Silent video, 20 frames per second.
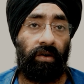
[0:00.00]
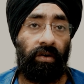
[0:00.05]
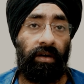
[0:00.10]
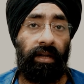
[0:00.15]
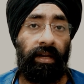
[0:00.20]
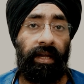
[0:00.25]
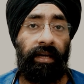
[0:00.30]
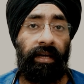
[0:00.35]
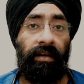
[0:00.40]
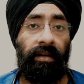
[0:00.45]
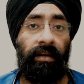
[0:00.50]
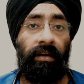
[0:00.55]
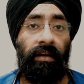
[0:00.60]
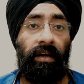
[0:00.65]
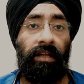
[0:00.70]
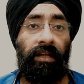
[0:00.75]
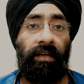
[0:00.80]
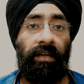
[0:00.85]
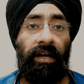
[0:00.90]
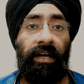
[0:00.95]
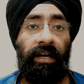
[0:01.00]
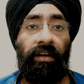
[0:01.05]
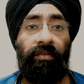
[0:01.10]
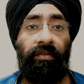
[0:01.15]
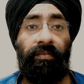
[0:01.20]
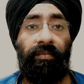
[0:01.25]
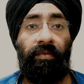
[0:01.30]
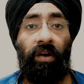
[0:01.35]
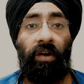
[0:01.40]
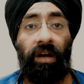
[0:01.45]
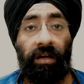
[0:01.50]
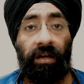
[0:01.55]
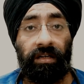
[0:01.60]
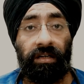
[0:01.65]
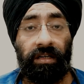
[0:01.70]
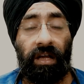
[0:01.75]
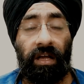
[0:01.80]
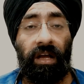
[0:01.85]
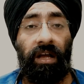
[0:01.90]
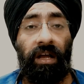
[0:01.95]
and other kind of
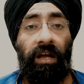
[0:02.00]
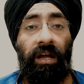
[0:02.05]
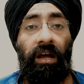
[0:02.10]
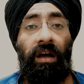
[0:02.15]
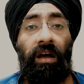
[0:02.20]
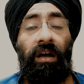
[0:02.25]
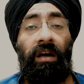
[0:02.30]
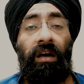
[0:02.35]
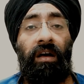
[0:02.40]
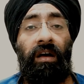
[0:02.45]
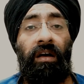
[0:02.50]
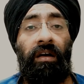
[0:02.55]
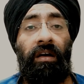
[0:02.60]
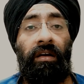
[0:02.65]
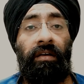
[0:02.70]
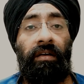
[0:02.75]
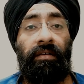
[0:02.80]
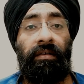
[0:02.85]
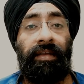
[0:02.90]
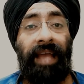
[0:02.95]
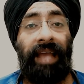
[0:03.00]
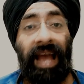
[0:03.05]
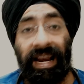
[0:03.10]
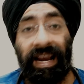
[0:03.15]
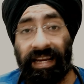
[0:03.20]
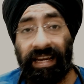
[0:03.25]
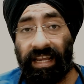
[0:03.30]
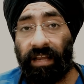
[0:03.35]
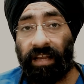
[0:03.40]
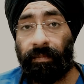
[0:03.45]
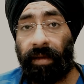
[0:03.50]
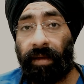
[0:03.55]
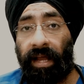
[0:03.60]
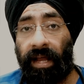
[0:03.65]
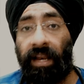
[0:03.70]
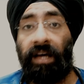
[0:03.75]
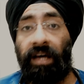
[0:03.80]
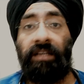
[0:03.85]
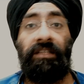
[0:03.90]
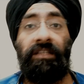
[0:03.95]
products can keep
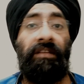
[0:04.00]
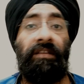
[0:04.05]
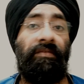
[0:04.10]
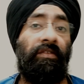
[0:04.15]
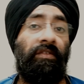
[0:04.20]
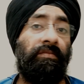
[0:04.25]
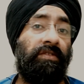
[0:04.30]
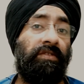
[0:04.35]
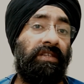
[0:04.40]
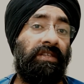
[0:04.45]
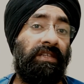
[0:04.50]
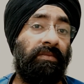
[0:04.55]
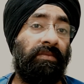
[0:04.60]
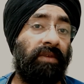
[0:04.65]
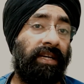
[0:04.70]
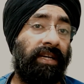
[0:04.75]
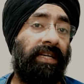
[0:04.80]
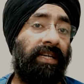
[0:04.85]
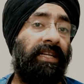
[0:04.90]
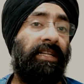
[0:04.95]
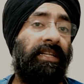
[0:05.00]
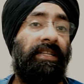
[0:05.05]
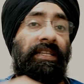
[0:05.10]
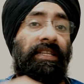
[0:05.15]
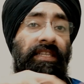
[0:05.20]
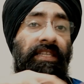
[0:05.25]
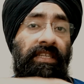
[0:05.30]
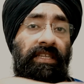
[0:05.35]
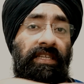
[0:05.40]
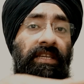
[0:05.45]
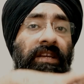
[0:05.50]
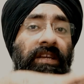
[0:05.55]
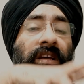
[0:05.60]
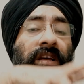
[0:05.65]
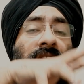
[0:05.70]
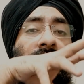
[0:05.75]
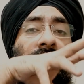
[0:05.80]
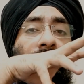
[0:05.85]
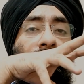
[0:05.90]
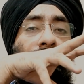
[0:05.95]
L-arginine from stimulating this
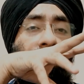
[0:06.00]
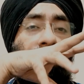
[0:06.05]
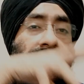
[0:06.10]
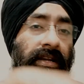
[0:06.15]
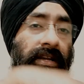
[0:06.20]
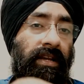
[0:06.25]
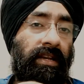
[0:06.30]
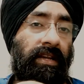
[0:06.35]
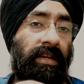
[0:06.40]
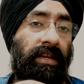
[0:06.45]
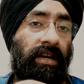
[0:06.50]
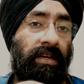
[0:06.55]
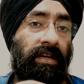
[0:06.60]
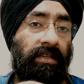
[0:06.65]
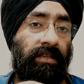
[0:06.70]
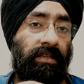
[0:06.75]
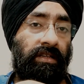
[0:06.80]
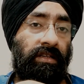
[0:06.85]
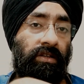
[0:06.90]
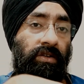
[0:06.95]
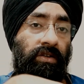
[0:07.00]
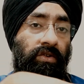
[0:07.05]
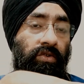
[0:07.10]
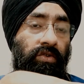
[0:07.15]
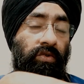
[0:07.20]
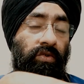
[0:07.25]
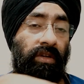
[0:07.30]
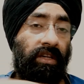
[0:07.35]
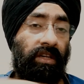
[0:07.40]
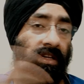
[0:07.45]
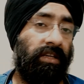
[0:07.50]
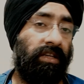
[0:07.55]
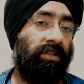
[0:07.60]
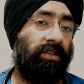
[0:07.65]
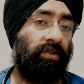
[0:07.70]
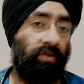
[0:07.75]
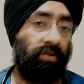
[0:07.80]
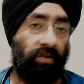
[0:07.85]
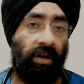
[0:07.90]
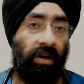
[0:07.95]
pancreas to
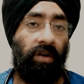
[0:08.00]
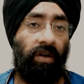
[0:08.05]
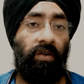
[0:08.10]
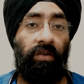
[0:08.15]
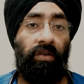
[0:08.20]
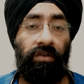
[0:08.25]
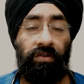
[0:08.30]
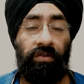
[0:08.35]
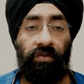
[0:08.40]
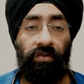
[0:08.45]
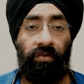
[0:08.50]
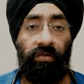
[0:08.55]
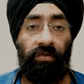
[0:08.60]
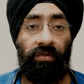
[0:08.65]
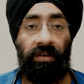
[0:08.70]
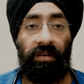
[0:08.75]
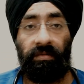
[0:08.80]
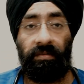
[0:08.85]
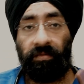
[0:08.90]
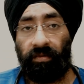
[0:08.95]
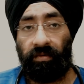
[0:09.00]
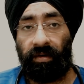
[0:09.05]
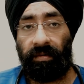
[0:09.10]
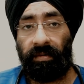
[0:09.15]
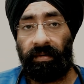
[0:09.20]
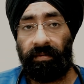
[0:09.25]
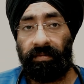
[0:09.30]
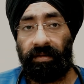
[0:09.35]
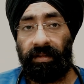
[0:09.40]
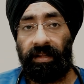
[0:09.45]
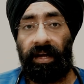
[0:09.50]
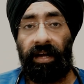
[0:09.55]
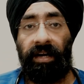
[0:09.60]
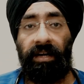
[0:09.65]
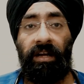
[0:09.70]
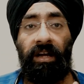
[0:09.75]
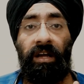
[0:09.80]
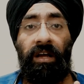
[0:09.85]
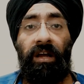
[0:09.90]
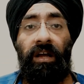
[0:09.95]
release glucagon. So remember
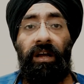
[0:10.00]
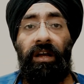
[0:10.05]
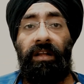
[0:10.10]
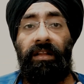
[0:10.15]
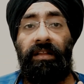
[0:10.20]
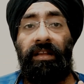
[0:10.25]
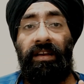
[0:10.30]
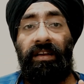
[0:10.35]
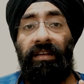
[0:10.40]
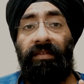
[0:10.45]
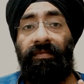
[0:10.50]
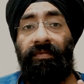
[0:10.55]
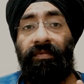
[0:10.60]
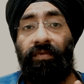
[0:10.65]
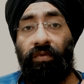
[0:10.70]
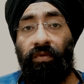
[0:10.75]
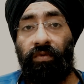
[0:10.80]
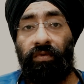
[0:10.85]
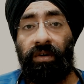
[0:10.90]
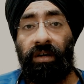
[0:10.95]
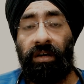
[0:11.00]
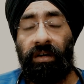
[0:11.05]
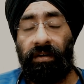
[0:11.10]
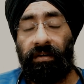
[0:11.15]
that. Then in food,